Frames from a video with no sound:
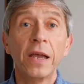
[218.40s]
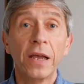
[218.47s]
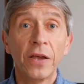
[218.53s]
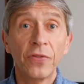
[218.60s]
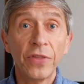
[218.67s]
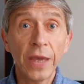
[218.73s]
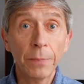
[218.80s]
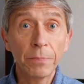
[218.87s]

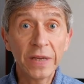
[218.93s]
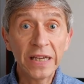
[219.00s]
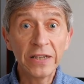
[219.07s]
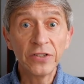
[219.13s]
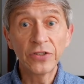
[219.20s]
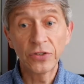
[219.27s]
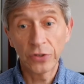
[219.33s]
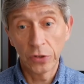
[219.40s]
The
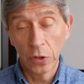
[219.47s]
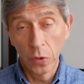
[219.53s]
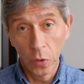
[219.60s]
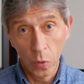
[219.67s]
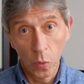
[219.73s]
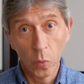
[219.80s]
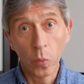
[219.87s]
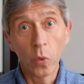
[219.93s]
MPs
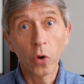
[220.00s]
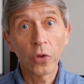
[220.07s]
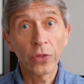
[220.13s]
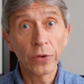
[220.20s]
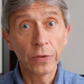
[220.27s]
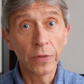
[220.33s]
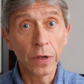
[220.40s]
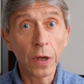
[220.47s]
walk
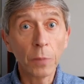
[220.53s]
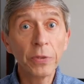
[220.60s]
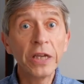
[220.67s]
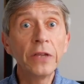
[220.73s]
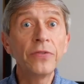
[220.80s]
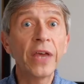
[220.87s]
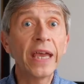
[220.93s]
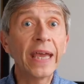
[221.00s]
through the lobby,
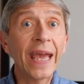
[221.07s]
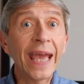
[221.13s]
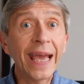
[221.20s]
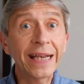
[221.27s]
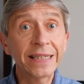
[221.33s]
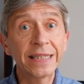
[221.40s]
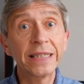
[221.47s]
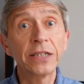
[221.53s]
they
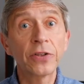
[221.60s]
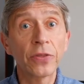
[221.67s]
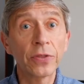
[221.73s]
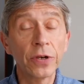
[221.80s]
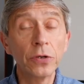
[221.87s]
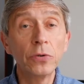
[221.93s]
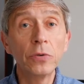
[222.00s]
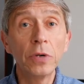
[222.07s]
exit
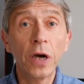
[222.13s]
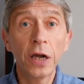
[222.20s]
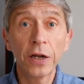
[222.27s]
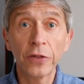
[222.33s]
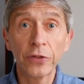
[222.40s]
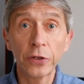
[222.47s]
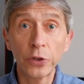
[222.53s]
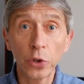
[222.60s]
through
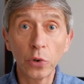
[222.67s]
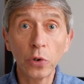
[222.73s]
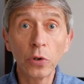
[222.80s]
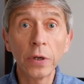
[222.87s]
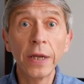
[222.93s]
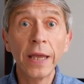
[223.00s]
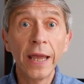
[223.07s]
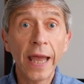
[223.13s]
another door,
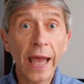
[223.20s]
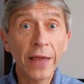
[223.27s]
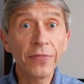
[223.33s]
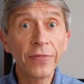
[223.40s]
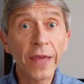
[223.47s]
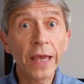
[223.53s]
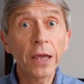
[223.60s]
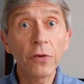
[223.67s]
and
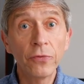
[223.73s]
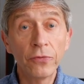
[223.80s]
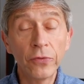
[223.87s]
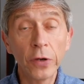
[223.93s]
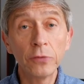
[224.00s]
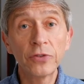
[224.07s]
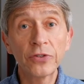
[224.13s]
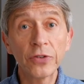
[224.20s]
their
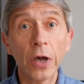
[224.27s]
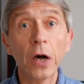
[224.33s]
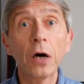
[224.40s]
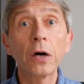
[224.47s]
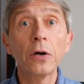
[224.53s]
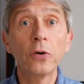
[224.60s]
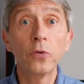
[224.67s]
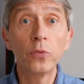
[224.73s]
votes
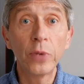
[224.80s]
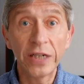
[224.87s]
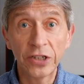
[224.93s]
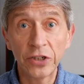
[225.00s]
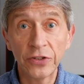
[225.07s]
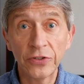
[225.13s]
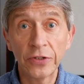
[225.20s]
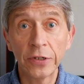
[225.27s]
are
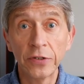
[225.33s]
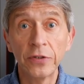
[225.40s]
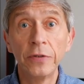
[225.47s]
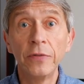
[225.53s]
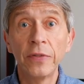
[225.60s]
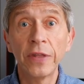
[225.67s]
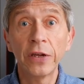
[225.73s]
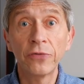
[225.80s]
registered.
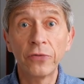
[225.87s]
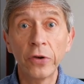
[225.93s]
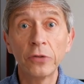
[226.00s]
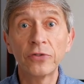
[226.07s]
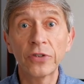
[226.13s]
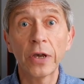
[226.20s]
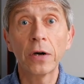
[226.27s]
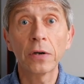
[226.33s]
Their
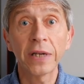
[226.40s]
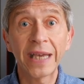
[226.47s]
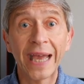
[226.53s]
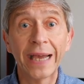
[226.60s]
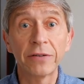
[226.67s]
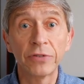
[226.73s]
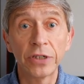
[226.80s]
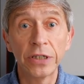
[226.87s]
votes are
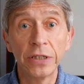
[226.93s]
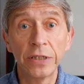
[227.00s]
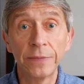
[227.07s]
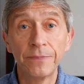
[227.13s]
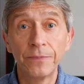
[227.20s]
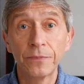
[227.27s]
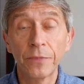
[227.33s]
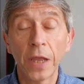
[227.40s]
counted.
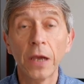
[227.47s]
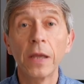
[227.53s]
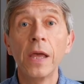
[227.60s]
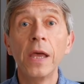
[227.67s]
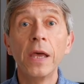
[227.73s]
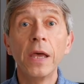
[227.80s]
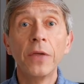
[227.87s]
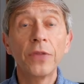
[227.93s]

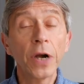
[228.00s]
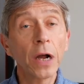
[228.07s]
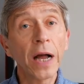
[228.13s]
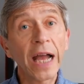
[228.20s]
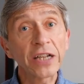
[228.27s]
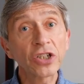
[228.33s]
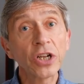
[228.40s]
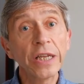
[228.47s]
There are
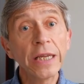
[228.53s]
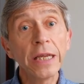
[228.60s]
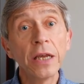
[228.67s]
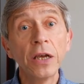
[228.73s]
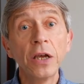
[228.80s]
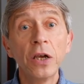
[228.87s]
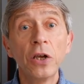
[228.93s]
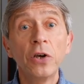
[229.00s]
actually
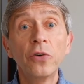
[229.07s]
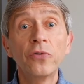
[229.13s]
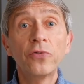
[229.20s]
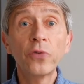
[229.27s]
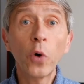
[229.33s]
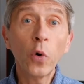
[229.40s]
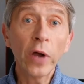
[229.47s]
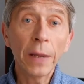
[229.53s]

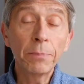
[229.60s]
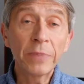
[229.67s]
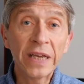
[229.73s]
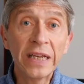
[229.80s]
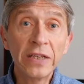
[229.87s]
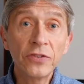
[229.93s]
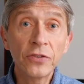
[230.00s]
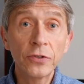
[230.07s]
4
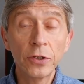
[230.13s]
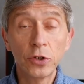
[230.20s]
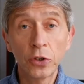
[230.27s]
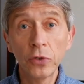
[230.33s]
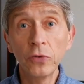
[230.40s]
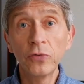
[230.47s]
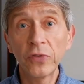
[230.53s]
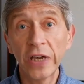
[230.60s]
MPs,
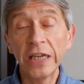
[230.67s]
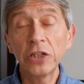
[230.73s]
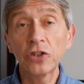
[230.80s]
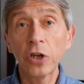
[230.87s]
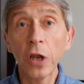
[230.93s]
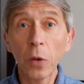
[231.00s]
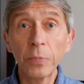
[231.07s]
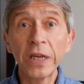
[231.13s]
2 for each
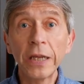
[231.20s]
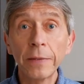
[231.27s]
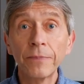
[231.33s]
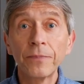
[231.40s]
lobby,